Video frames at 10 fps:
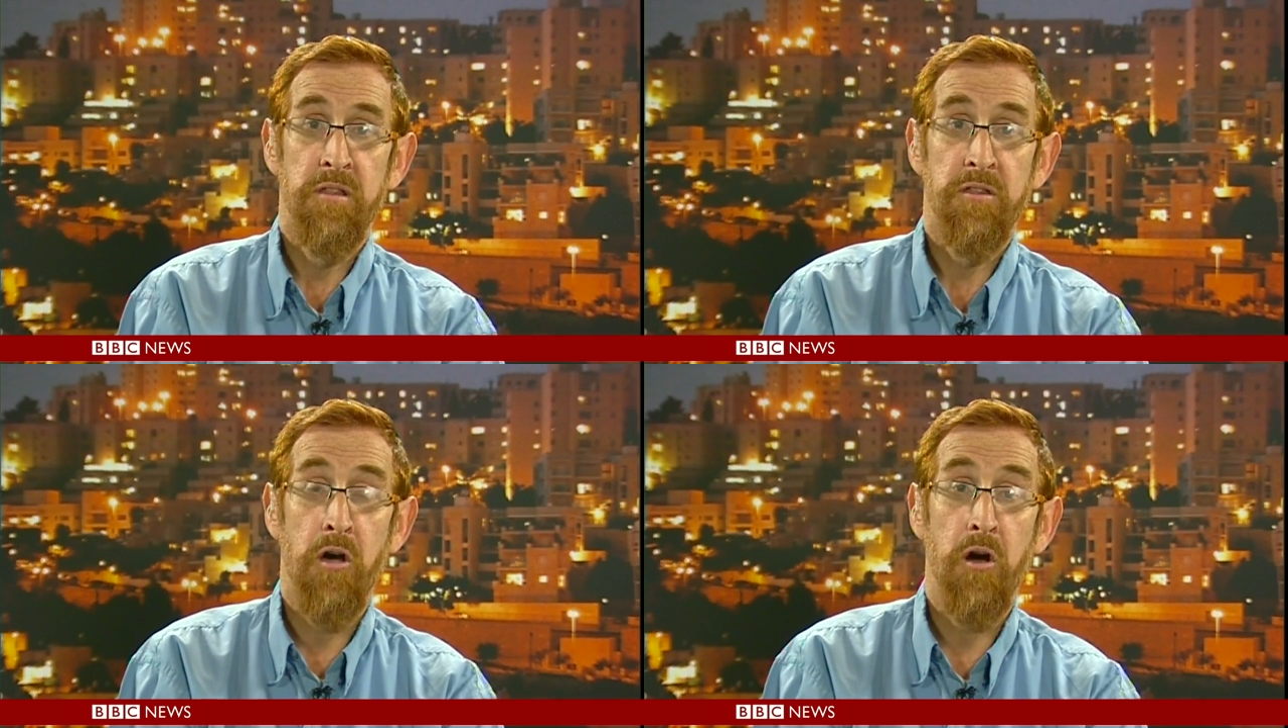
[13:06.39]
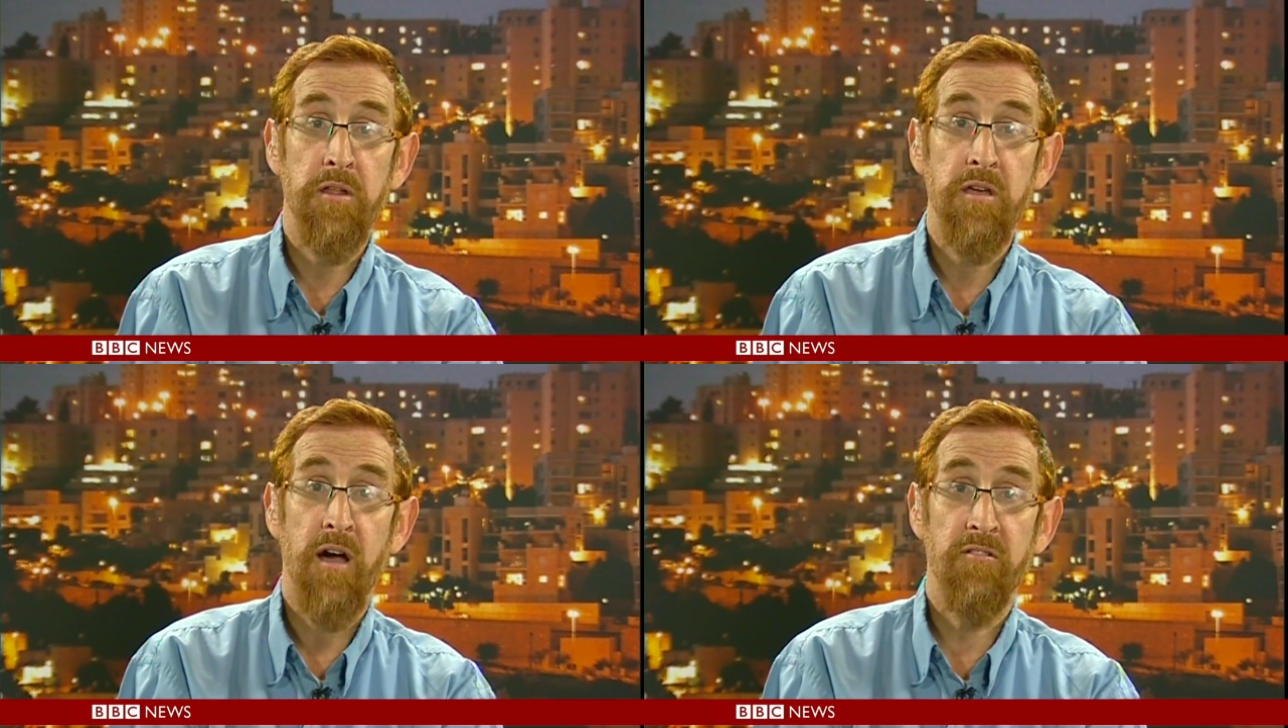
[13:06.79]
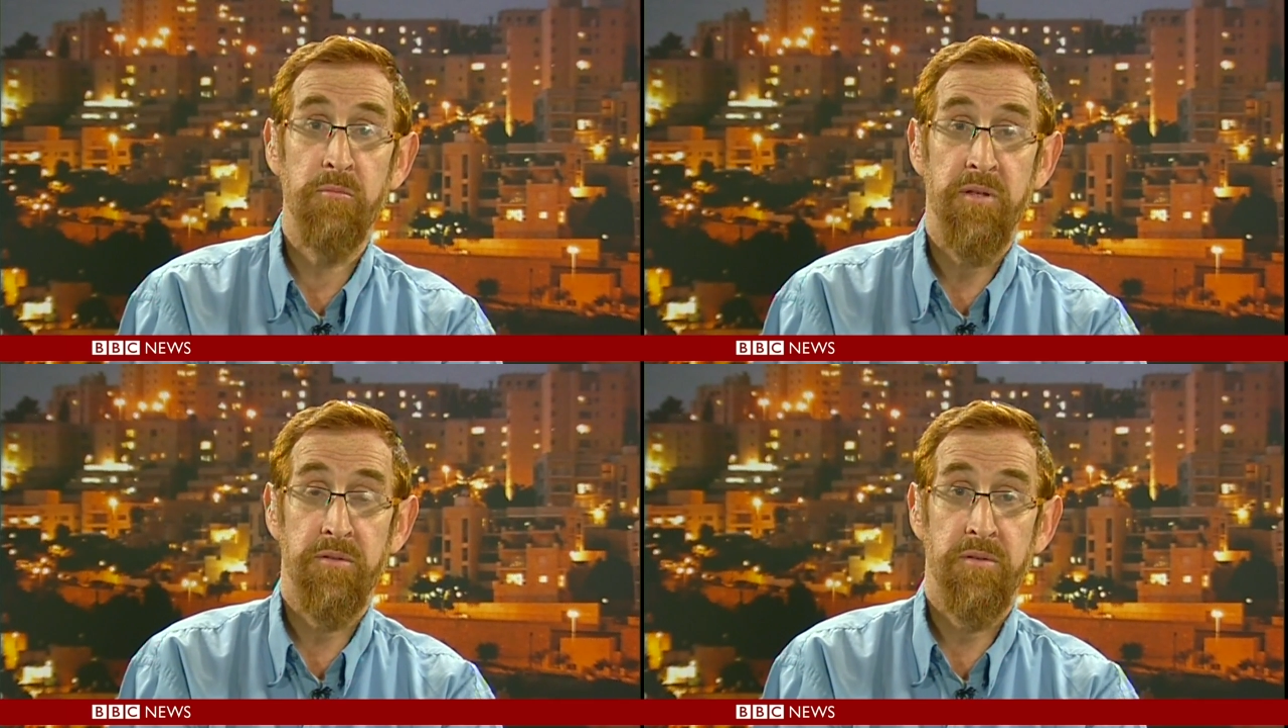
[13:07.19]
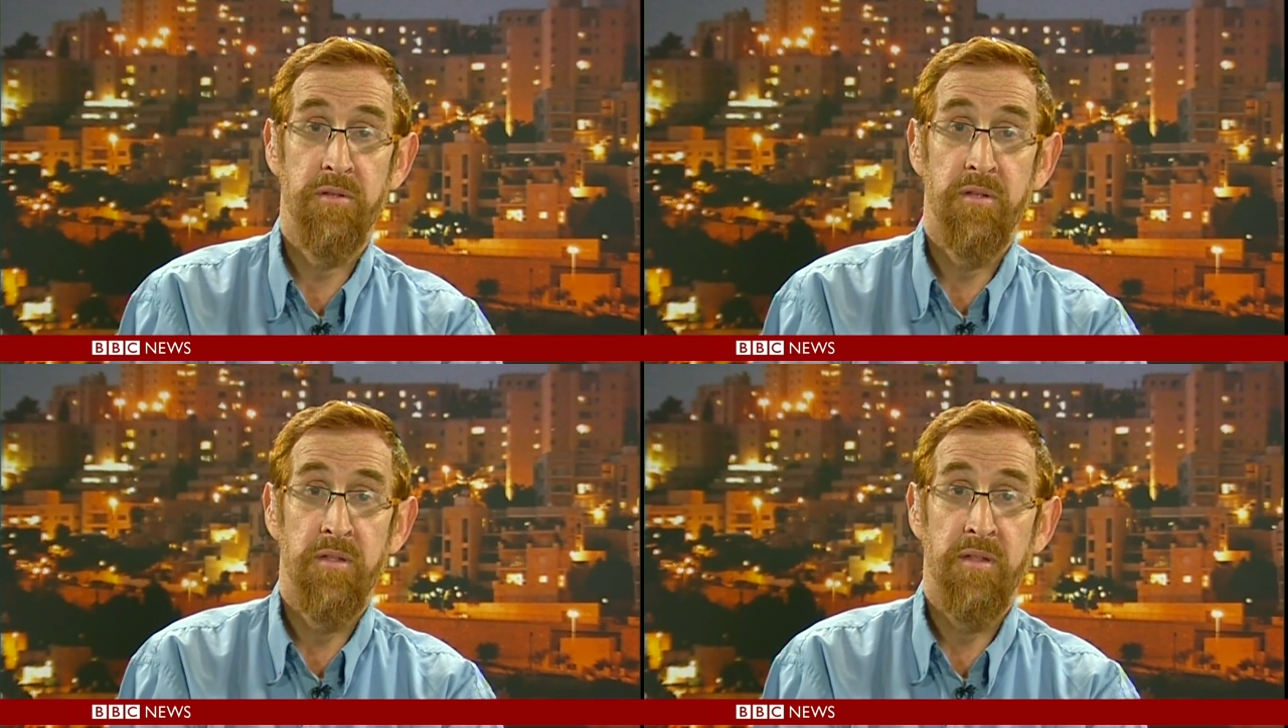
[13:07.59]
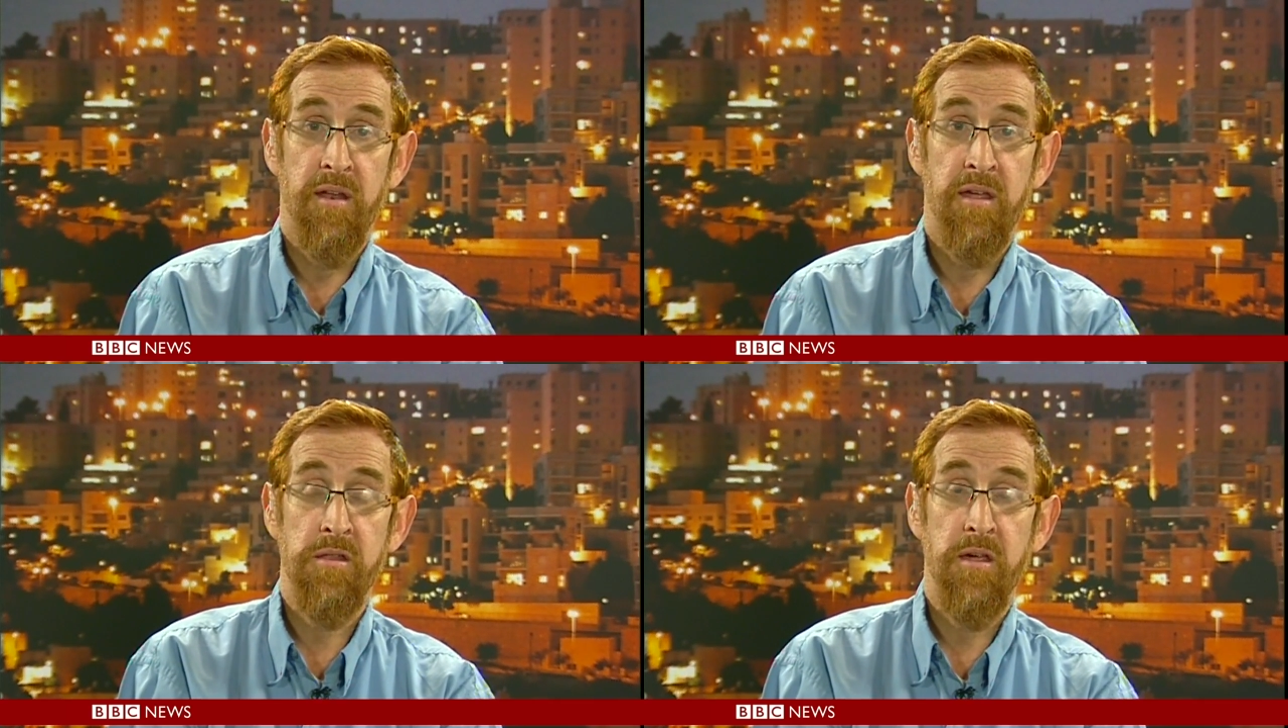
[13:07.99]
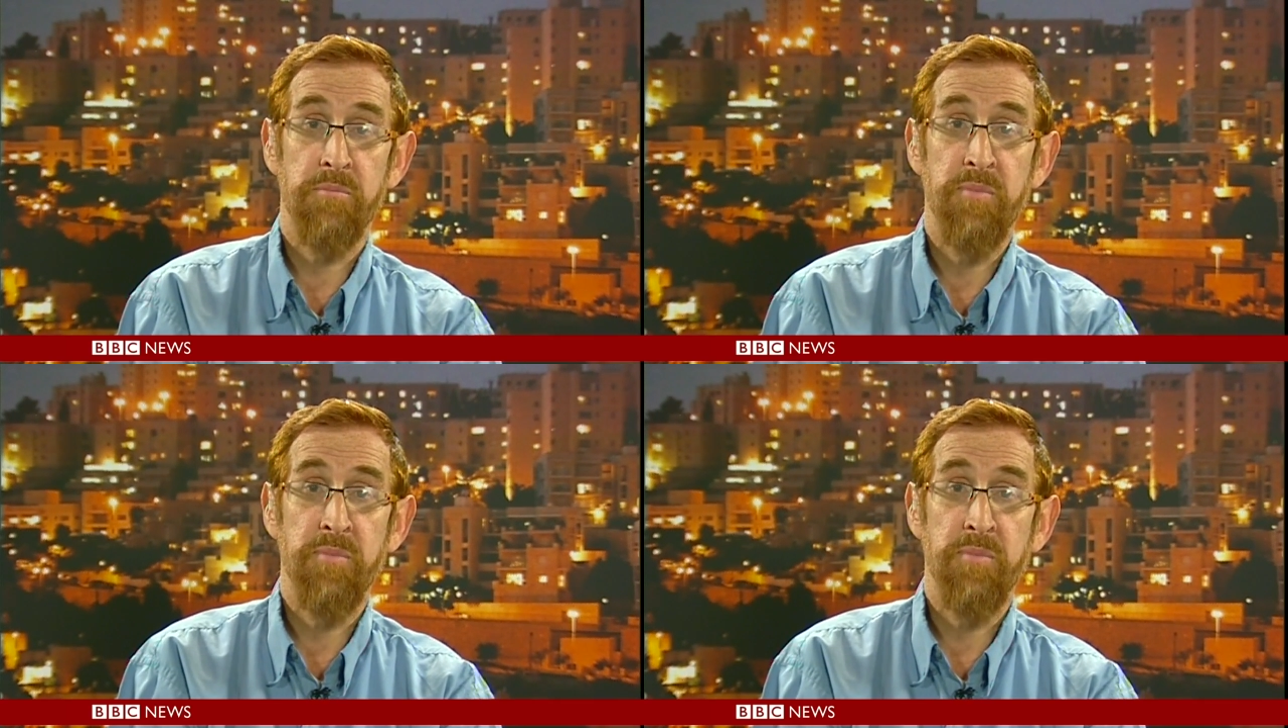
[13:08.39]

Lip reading: The only government that has